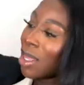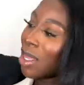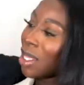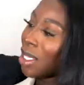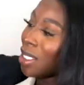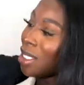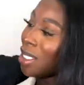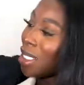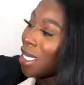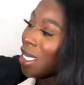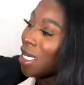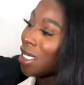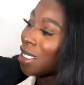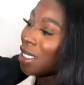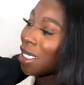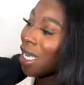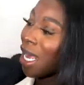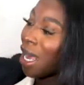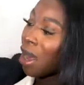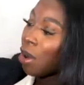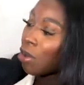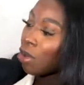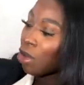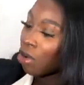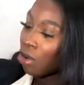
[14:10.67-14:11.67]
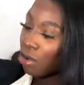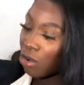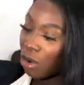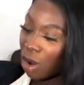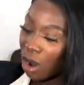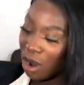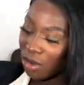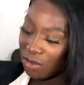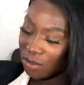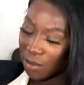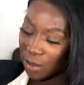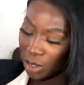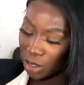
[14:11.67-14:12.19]
The detail, the
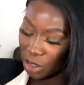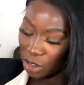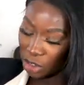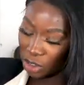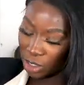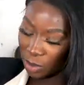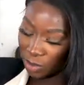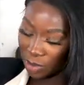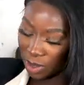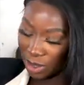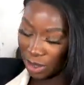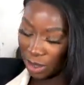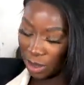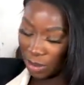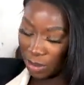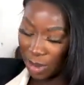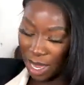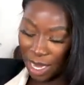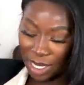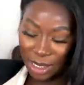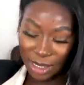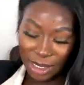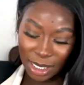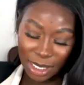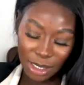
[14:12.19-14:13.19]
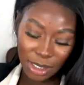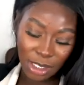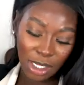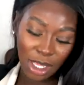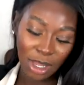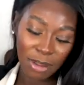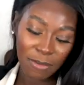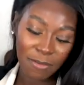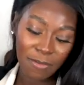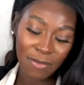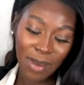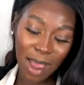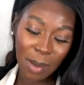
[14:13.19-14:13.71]
craftsmanship is amazing. So
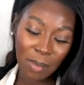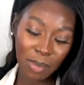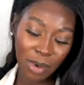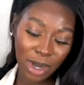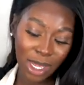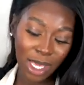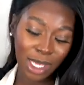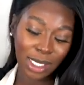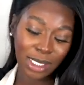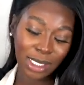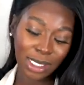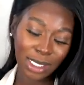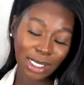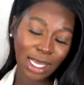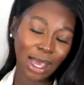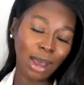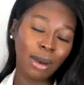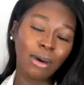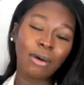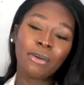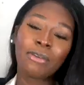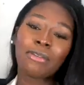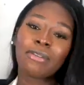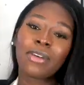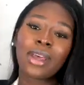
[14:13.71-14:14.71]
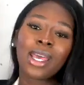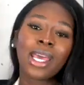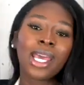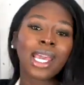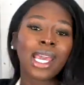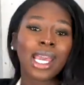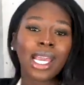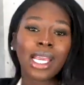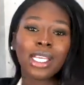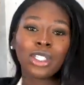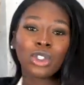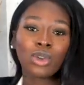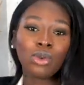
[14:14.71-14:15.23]
the fabric itself
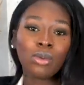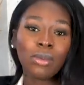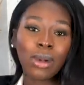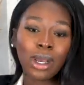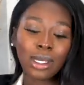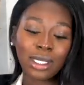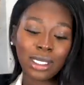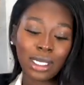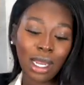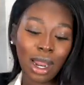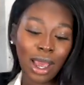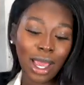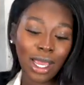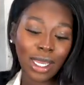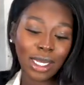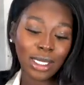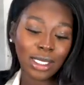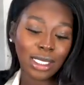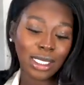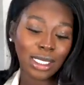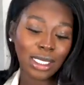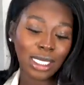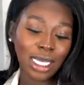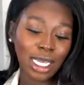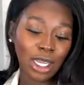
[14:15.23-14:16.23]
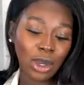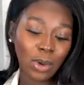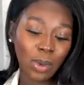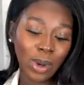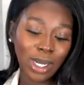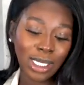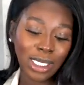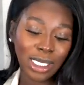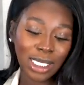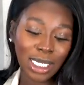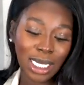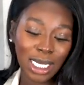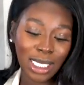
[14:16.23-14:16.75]
is almost like
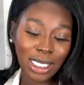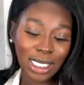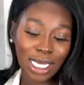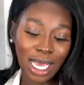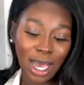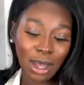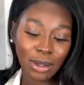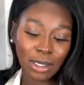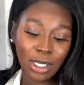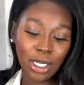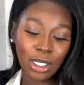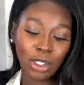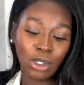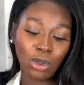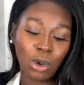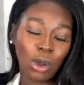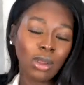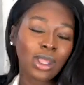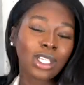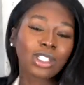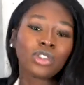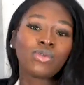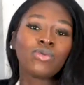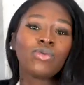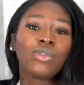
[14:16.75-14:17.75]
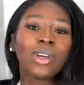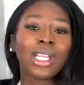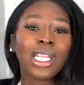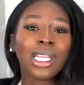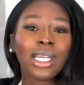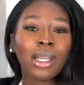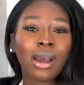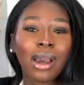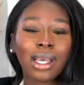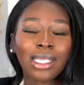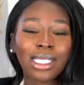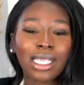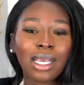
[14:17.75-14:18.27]
sequin details, and it's got this really
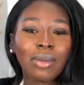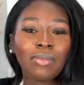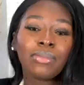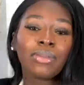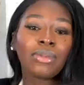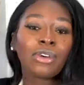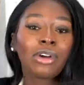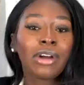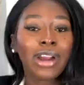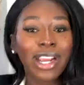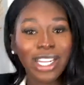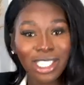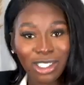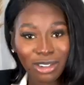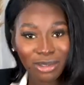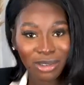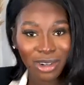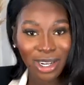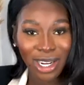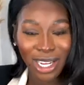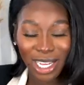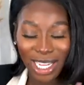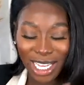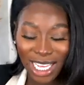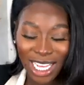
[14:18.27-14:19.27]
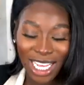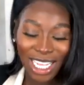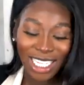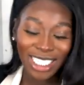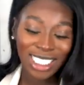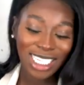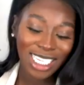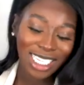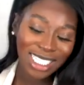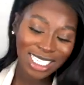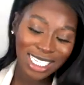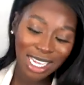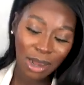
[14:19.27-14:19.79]
nice embroidery
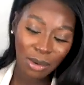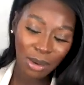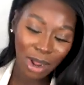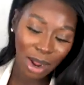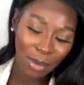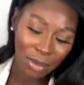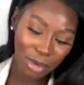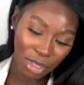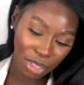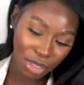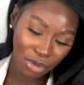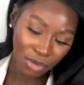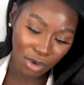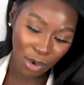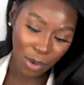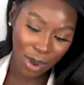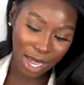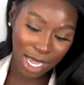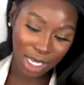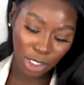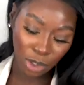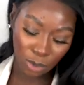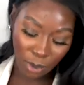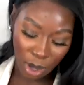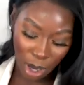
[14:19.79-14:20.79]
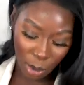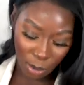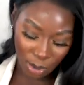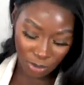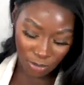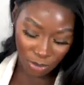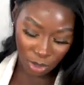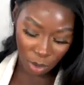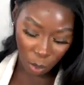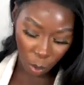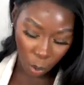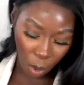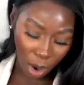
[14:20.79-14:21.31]
detail going through it as well
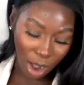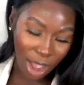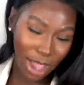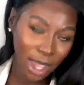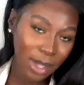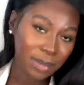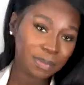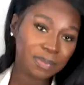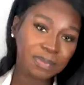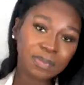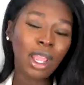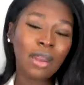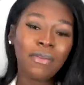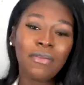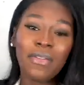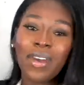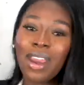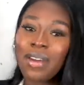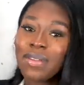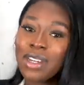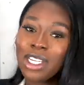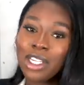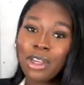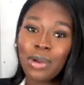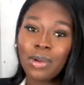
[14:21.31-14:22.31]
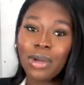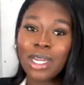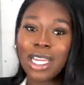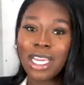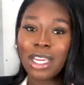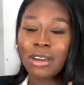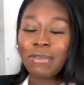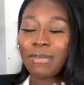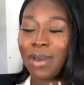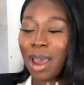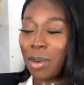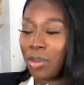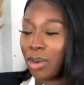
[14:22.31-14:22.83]
with the white. A very
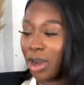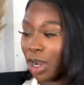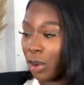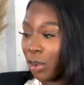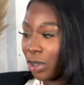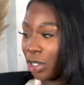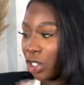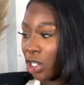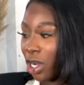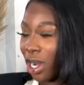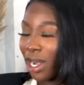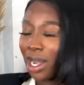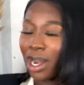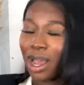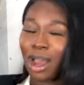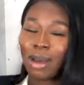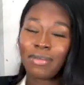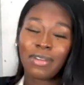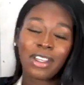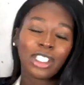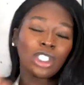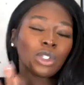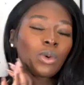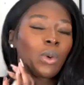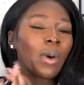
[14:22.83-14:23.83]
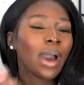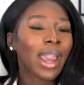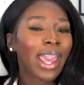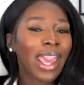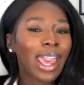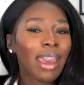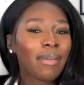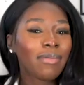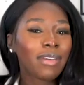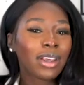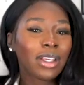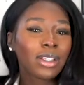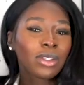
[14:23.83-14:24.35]
unique fabric, which I love. It's quite
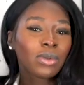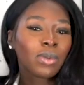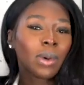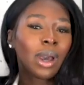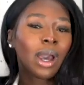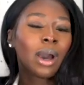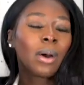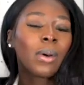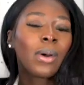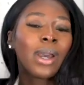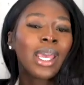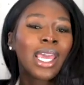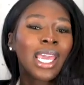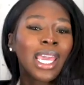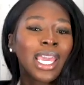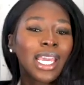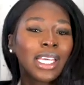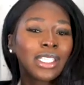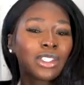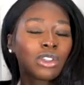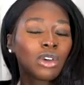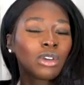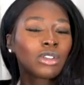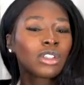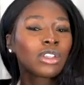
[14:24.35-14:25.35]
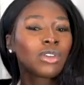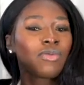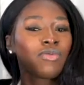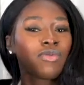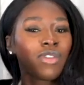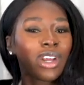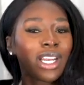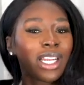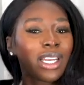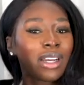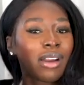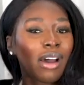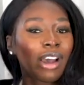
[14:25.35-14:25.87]
heavy as well. It's got some
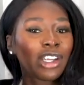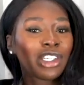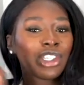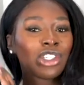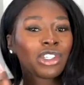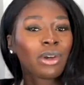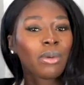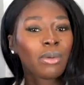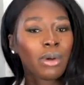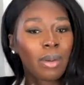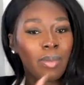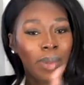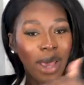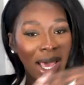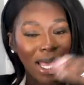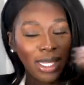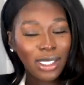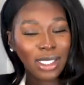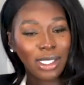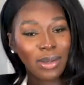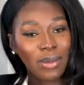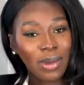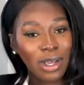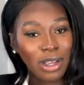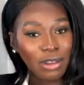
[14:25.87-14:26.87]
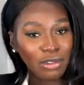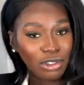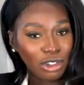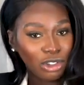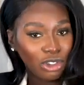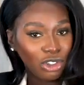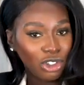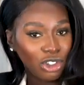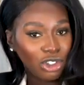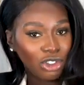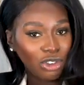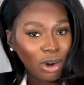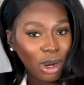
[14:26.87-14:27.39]
really nice shoulder pads, so it gives
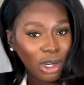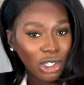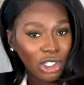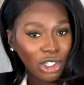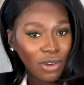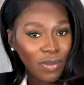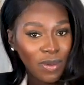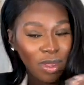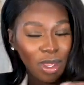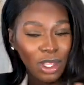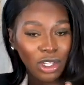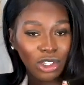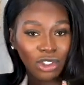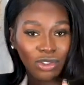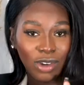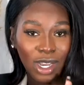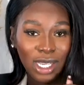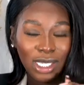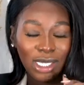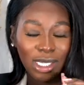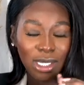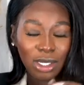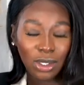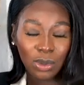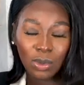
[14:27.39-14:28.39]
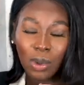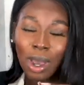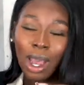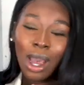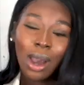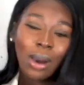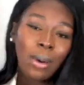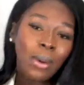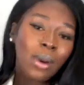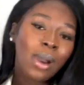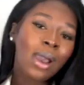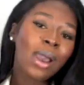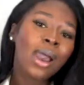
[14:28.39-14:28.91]
you structure in the dress as
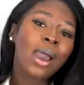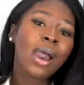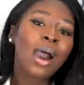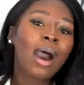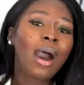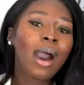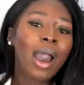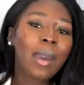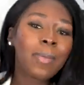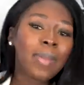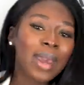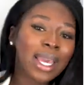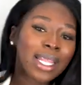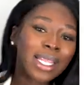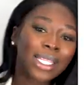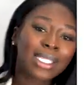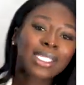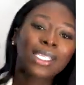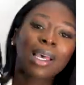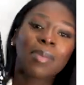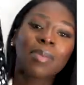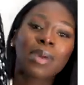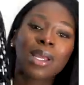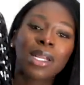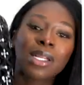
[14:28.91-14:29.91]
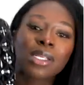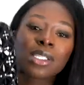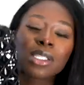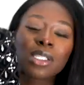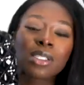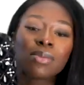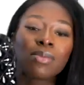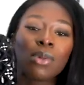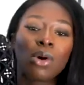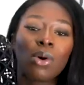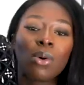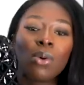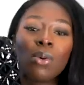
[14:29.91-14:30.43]
well. I picked this up in a
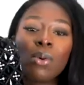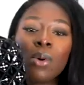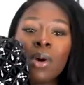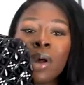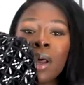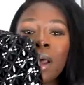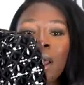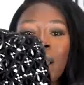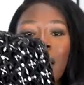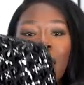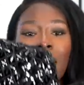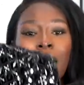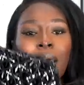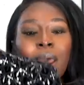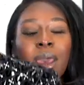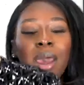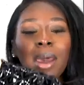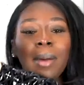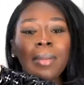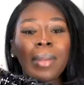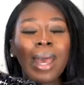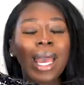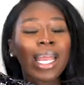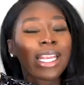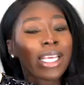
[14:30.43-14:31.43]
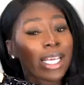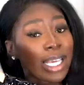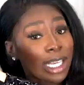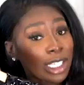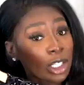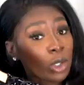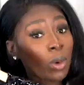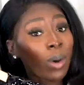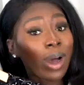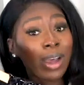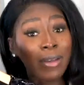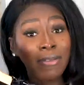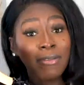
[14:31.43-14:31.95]
small, and it
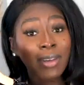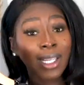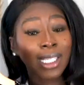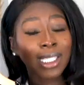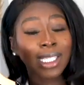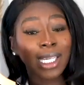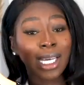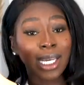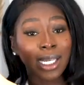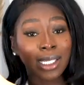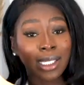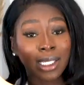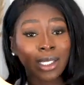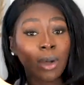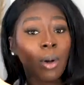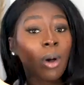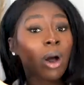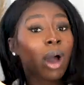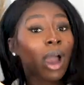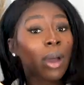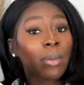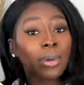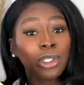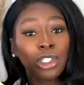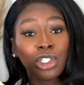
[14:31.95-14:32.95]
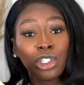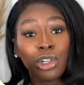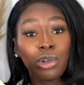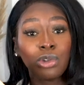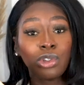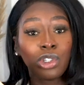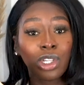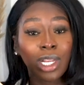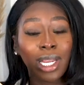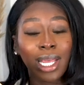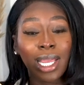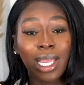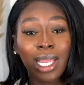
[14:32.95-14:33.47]
is quite fitted, so I would
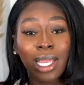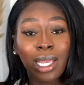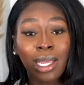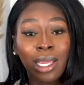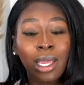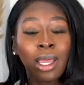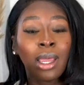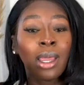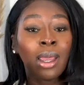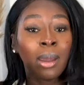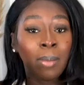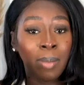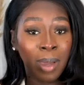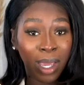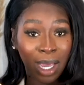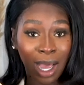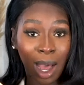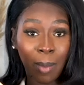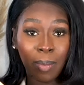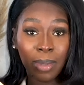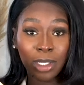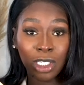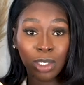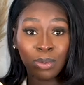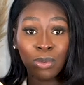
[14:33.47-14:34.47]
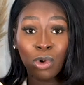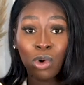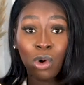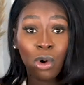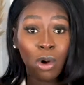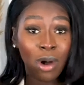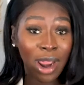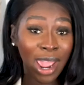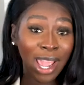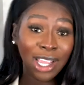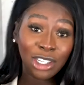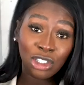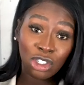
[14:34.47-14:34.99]
usually pick up a small
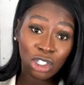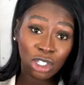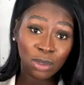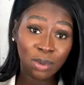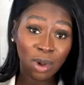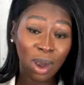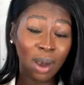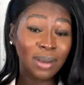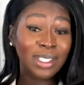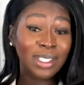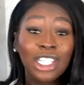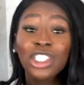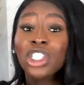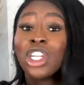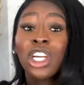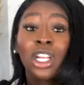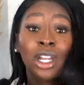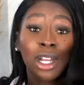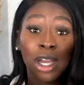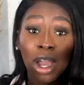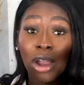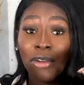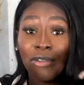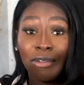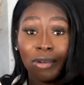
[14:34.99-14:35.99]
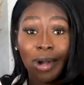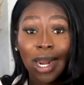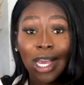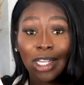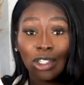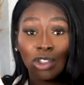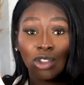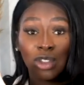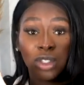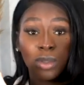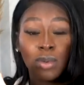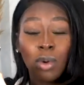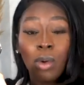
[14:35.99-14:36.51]
or extra small. actually going to go for an
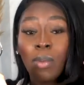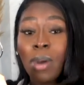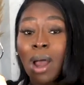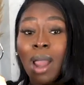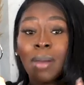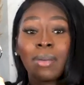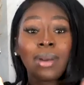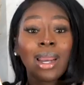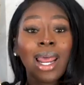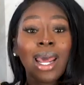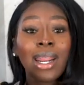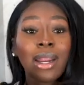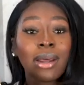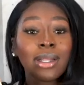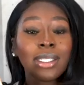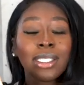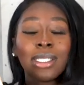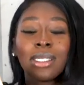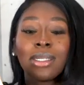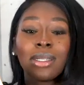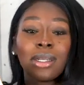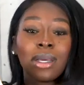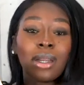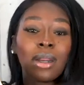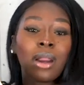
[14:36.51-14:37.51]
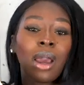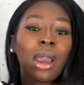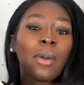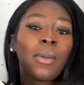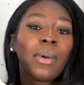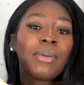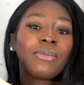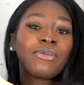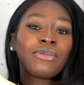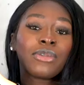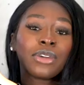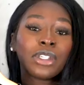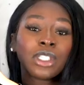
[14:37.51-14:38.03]
extra small, but I'm glad I didn't. I
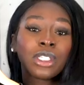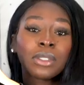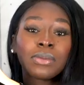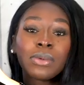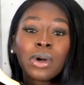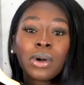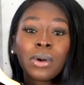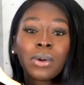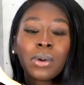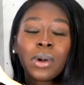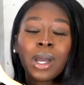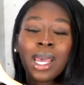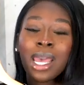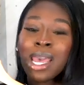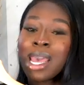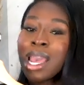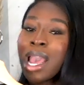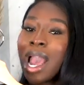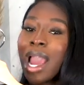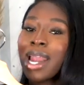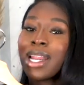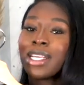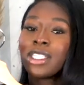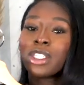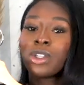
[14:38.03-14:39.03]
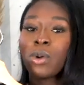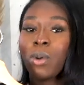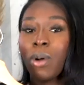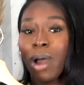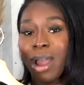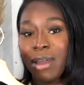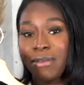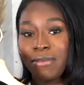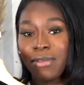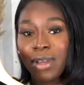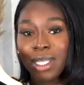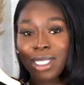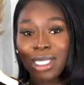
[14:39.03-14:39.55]
went for a small and it's
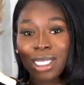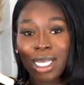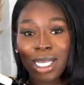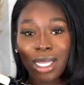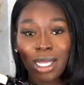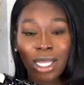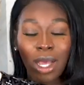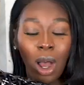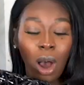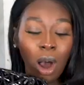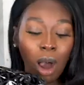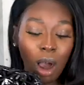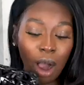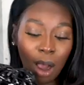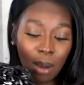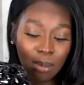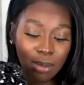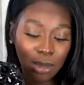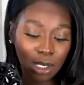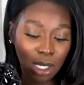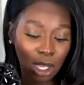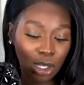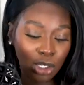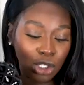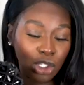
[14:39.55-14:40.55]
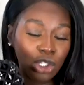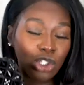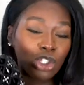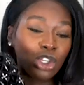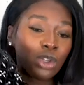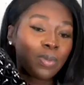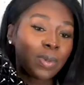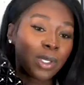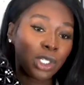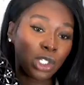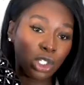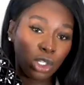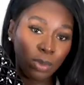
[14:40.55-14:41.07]
quite fitted. The arms are
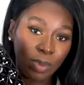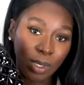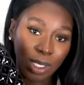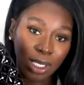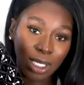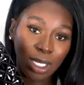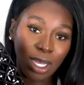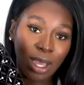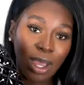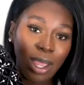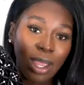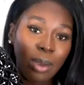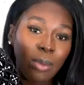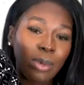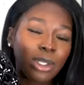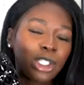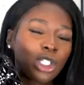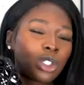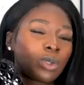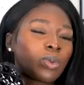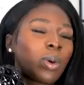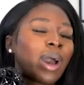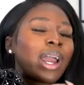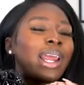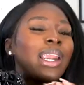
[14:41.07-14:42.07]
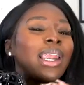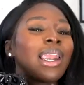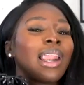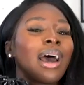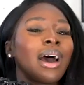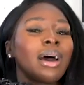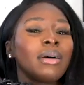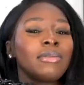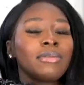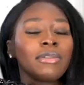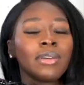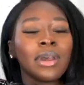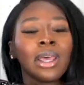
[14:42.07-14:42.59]
super, super tight, which is what I
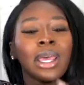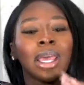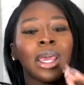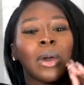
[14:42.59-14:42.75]
love.